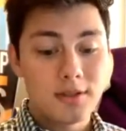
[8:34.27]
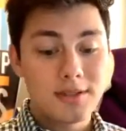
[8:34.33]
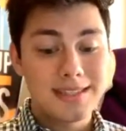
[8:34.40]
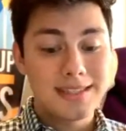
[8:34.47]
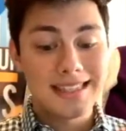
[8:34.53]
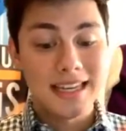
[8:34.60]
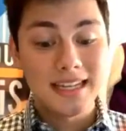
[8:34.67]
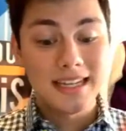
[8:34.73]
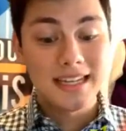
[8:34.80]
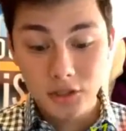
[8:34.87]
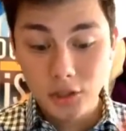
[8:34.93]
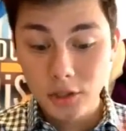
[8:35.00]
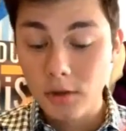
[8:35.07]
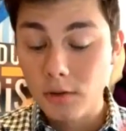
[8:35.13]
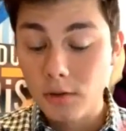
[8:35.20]

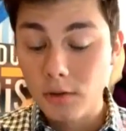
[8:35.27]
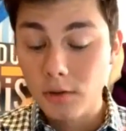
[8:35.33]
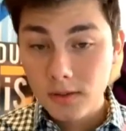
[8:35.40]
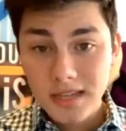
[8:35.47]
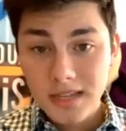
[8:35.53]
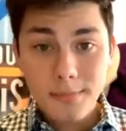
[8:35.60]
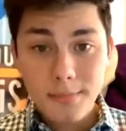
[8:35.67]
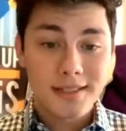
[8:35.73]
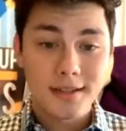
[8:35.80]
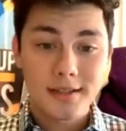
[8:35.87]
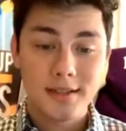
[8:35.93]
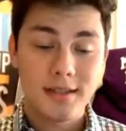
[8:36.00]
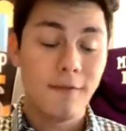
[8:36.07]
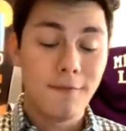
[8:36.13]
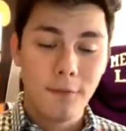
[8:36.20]

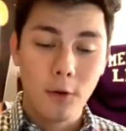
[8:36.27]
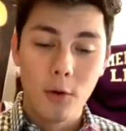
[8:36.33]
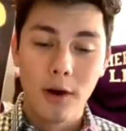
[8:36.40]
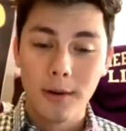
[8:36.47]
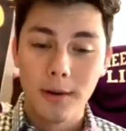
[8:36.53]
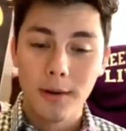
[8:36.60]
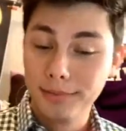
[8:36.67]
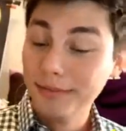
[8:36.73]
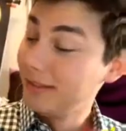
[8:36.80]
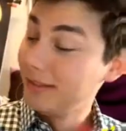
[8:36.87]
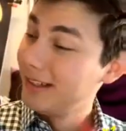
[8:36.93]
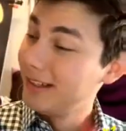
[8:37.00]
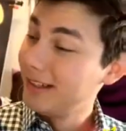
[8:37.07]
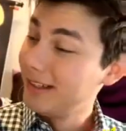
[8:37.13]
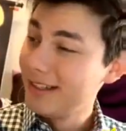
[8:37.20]
64.
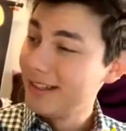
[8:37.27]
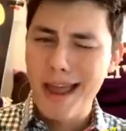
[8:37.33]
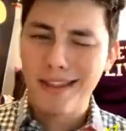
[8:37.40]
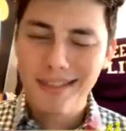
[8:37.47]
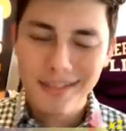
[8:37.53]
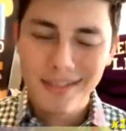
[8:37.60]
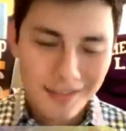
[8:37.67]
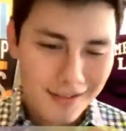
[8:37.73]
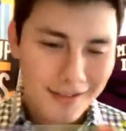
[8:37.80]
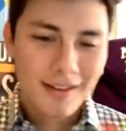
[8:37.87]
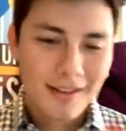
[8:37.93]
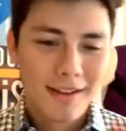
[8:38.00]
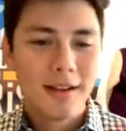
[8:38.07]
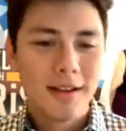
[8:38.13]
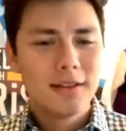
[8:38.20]
Math.
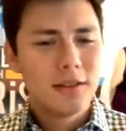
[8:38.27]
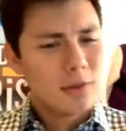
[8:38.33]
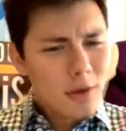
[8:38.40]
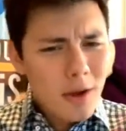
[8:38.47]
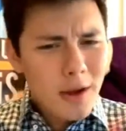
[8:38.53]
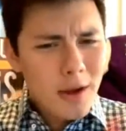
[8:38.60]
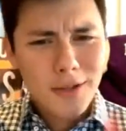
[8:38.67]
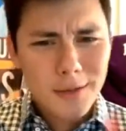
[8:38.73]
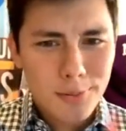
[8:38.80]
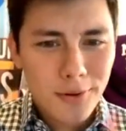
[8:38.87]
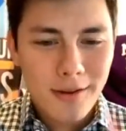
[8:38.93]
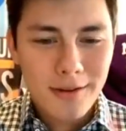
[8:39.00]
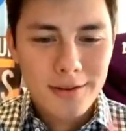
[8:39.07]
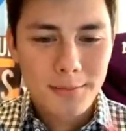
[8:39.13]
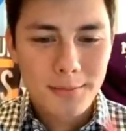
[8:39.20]
Do you know I took
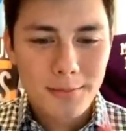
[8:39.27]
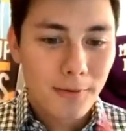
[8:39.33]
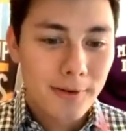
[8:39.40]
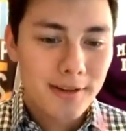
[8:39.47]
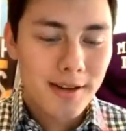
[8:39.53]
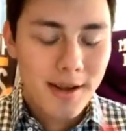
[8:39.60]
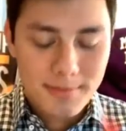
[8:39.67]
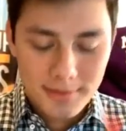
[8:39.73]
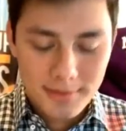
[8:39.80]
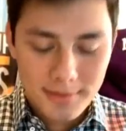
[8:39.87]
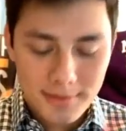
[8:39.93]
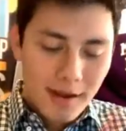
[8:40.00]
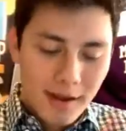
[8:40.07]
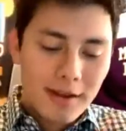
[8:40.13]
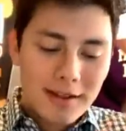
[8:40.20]
pre-algebra 4 times?
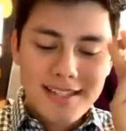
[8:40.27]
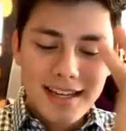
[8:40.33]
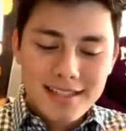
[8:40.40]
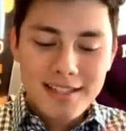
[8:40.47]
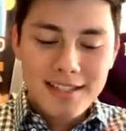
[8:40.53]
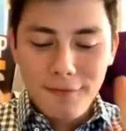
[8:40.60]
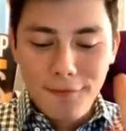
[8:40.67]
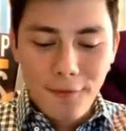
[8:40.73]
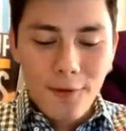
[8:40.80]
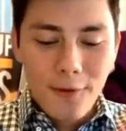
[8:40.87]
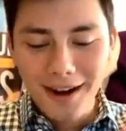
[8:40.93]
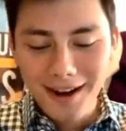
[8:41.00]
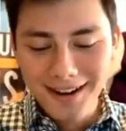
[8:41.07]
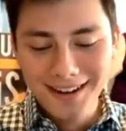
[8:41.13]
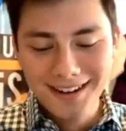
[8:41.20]

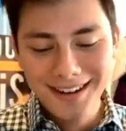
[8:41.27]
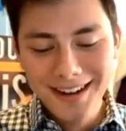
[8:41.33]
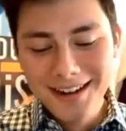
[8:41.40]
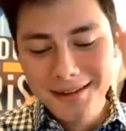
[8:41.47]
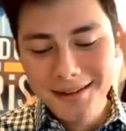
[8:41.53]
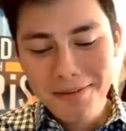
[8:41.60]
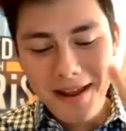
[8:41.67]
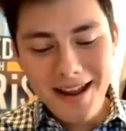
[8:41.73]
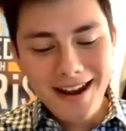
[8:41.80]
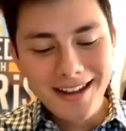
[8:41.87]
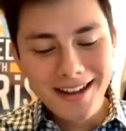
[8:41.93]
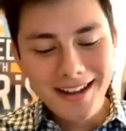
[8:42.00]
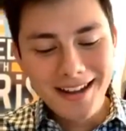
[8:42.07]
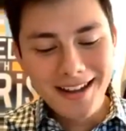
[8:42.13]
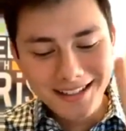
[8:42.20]
64. Paid
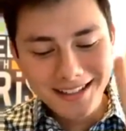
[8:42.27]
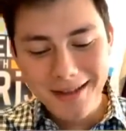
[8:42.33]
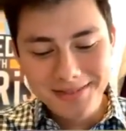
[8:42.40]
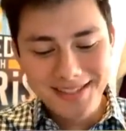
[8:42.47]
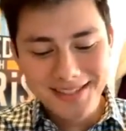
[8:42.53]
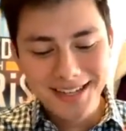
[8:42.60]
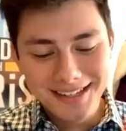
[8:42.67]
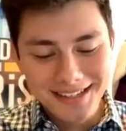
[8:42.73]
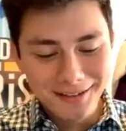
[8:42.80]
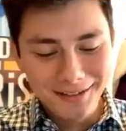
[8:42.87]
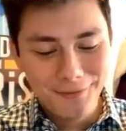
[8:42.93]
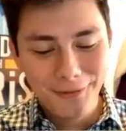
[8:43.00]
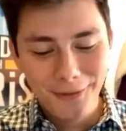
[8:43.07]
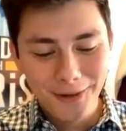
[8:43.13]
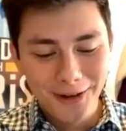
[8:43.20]
out to the top
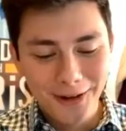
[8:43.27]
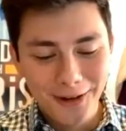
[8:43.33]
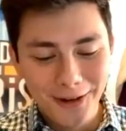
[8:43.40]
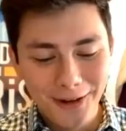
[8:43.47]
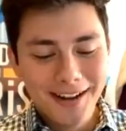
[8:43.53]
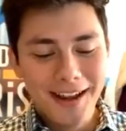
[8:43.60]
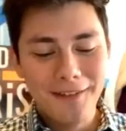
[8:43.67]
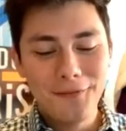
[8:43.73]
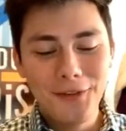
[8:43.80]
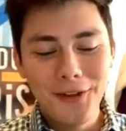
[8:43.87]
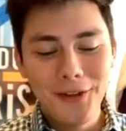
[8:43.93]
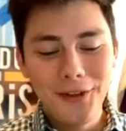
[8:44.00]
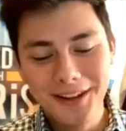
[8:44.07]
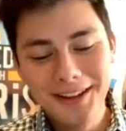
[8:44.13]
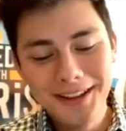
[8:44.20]
64. If
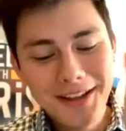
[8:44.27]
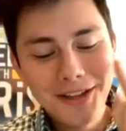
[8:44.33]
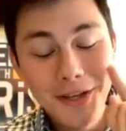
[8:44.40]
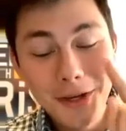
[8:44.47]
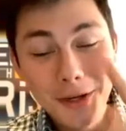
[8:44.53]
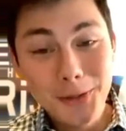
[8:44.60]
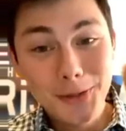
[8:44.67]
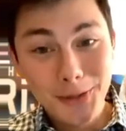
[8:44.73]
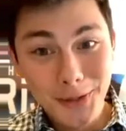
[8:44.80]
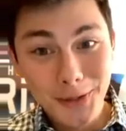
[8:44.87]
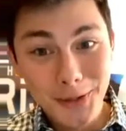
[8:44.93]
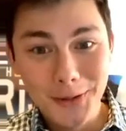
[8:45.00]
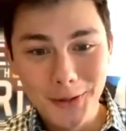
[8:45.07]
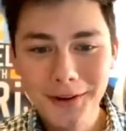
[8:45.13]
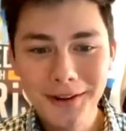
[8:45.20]
you
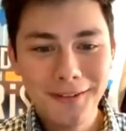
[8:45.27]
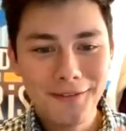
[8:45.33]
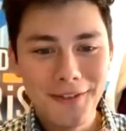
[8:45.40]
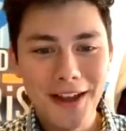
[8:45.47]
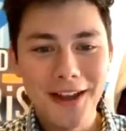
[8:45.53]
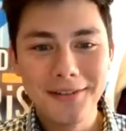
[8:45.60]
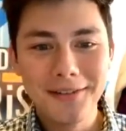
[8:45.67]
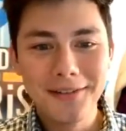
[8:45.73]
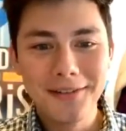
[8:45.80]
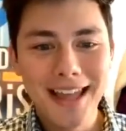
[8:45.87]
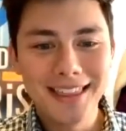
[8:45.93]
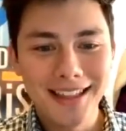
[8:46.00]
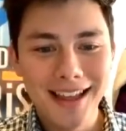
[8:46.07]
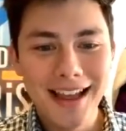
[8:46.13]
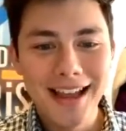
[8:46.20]
too failed
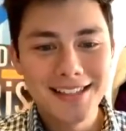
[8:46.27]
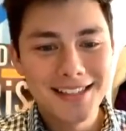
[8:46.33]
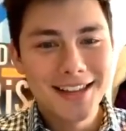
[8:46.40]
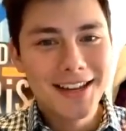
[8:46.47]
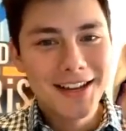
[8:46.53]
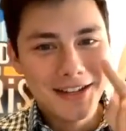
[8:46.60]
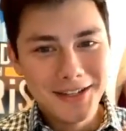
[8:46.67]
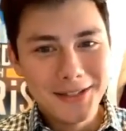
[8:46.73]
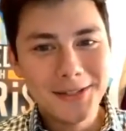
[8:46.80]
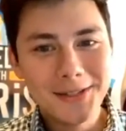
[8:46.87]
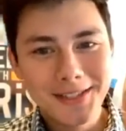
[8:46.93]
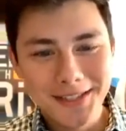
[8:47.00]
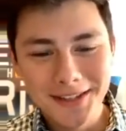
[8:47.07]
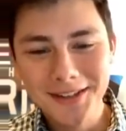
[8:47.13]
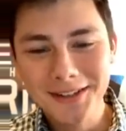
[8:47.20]
math class, you
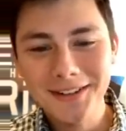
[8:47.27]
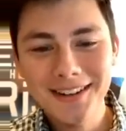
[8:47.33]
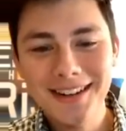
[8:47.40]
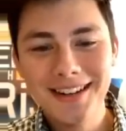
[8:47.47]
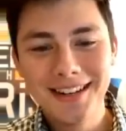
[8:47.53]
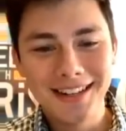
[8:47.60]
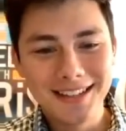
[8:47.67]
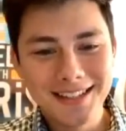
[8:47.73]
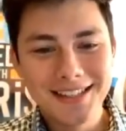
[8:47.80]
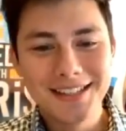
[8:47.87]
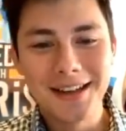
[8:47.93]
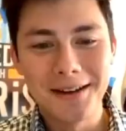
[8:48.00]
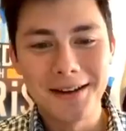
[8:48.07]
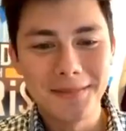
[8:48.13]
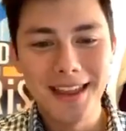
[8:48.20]
too can
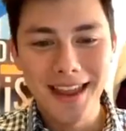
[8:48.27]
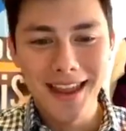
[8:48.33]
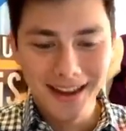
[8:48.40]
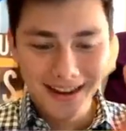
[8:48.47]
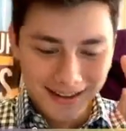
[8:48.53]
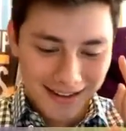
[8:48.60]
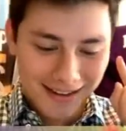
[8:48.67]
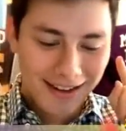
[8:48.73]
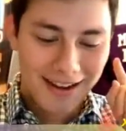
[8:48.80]
someday